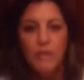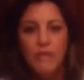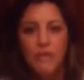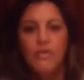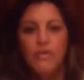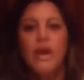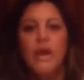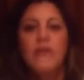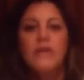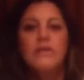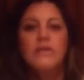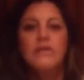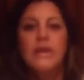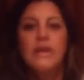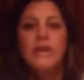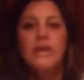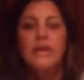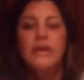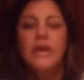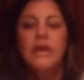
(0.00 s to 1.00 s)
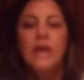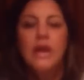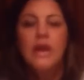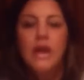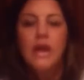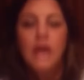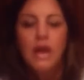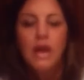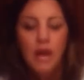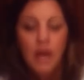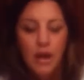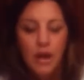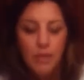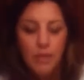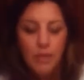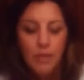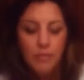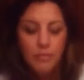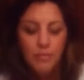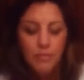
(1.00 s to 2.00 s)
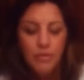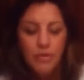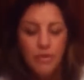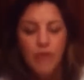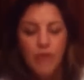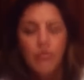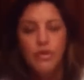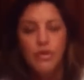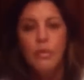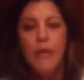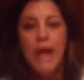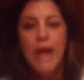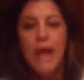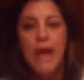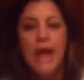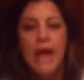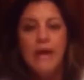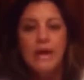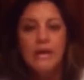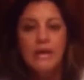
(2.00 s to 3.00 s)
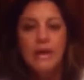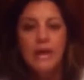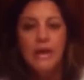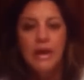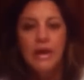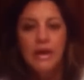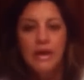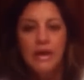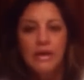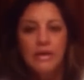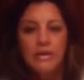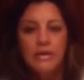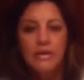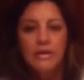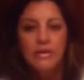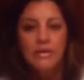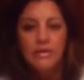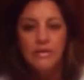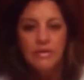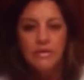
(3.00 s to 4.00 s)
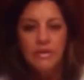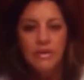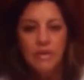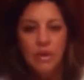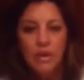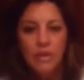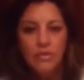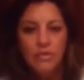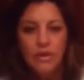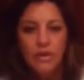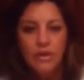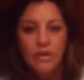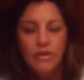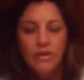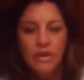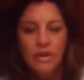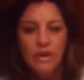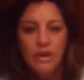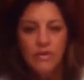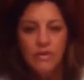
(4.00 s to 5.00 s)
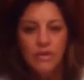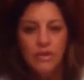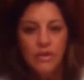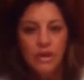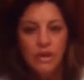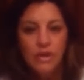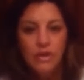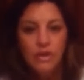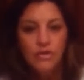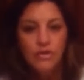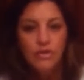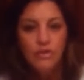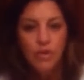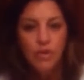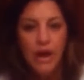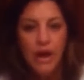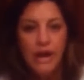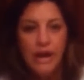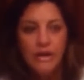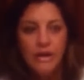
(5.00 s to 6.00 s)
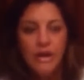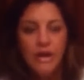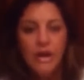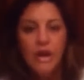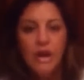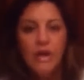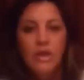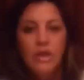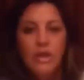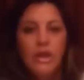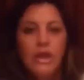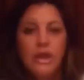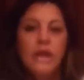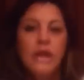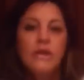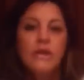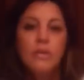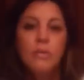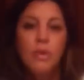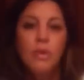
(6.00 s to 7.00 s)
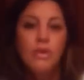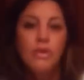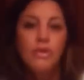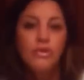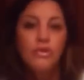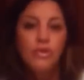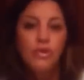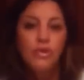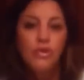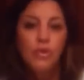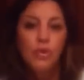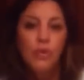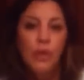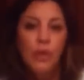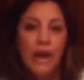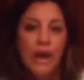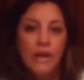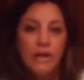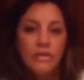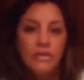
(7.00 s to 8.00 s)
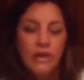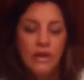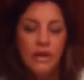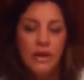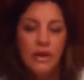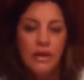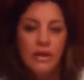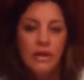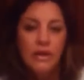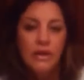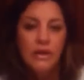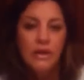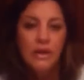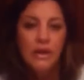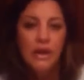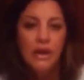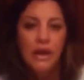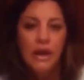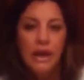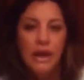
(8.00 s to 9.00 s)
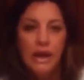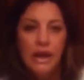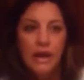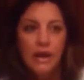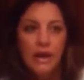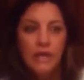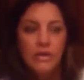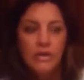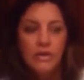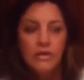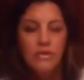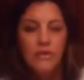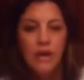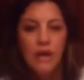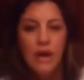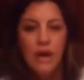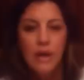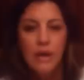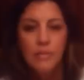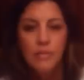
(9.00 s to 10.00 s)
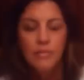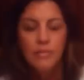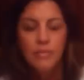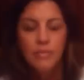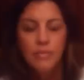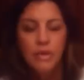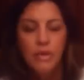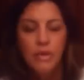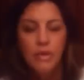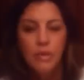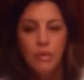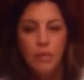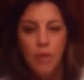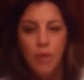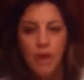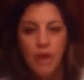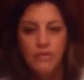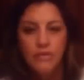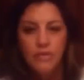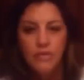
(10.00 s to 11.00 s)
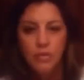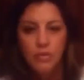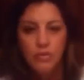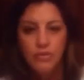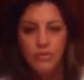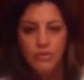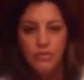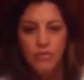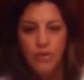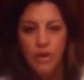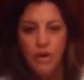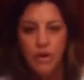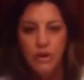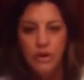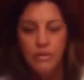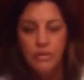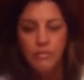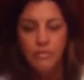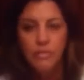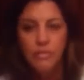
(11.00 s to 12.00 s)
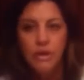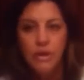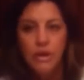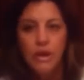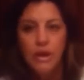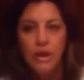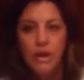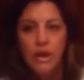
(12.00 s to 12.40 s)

three of my friends, and Dr. Mack said that everything looked great. He did put 2 eggs in, and the process was started.